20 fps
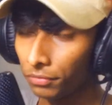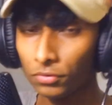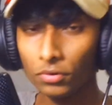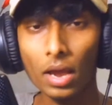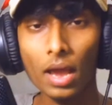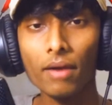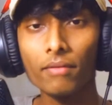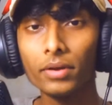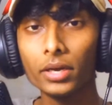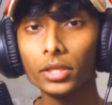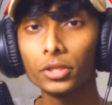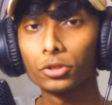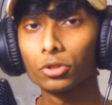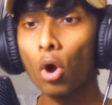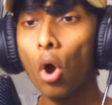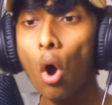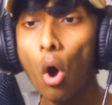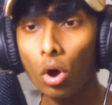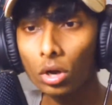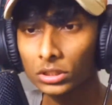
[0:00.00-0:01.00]
If you have any
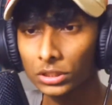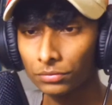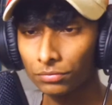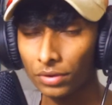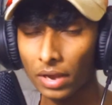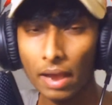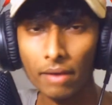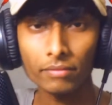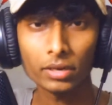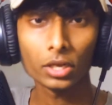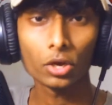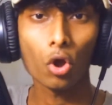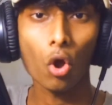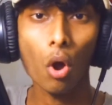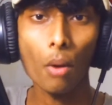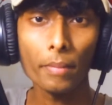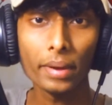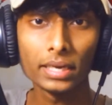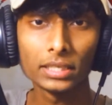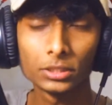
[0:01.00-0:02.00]
thoughts, if you have any
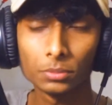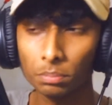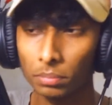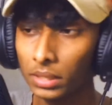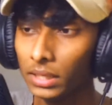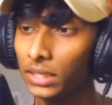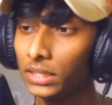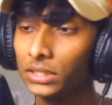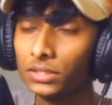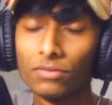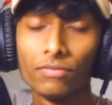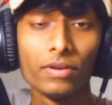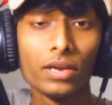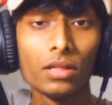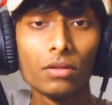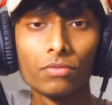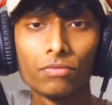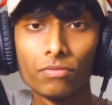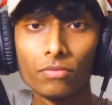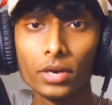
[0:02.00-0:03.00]
comments, please
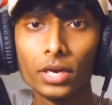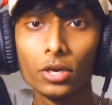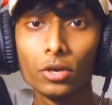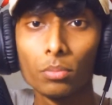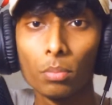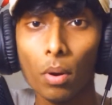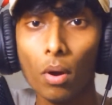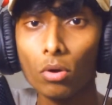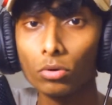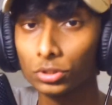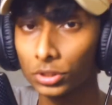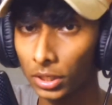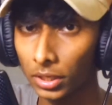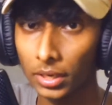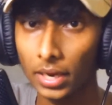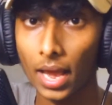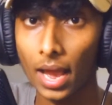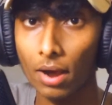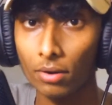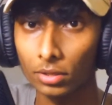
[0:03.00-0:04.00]
feel free to post
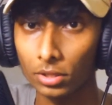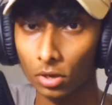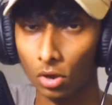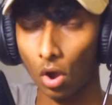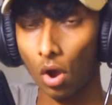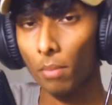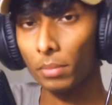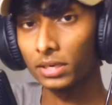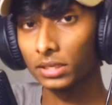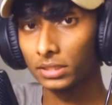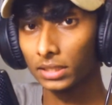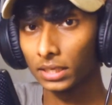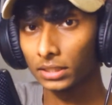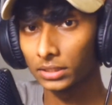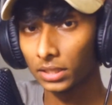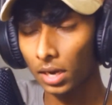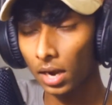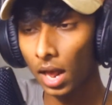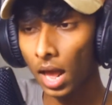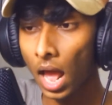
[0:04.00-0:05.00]
it down in the comment
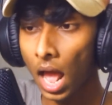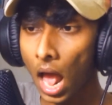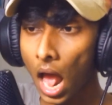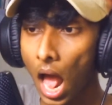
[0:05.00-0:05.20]
section.